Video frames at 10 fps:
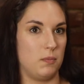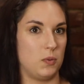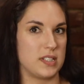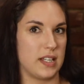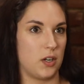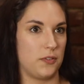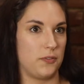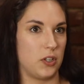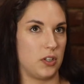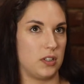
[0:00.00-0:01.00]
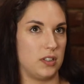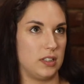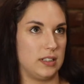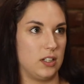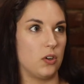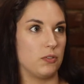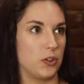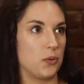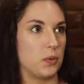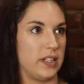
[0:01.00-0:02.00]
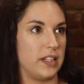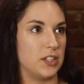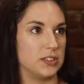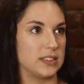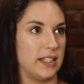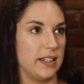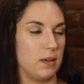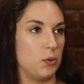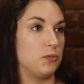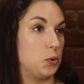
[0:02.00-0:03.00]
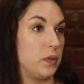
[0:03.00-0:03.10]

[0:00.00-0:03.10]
Was there for a little over 3 years and then moved to